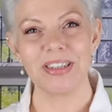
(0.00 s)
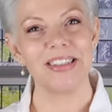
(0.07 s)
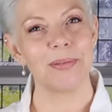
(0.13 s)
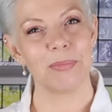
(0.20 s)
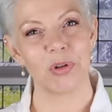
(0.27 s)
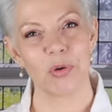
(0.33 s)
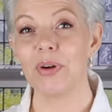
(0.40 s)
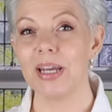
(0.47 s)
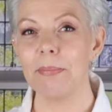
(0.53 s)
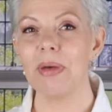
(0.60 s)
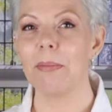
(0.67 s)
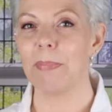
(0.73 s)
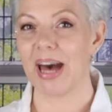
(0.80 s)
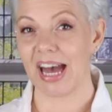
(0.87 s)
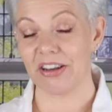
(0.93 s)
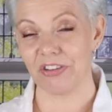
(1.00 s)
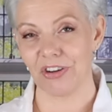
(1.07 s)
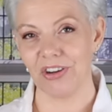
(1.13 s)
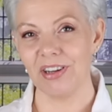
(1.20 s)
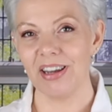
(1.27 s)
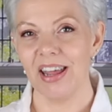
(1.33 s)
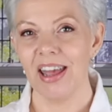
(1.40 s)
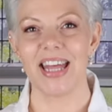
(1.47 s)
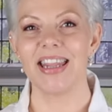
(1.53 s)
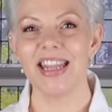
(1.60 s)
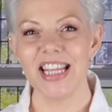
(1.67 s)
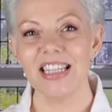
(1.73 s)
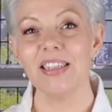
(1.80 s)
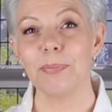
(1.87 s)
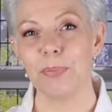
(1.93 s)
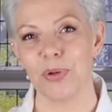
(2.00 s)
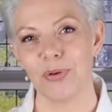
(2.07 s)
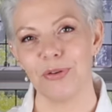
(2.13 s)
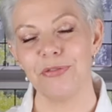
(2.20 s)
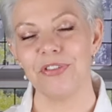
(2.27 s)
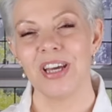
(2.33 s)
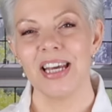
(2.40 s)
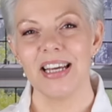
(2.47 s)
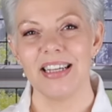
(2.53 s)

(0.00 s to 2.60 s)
with some cream pattern. And this pouf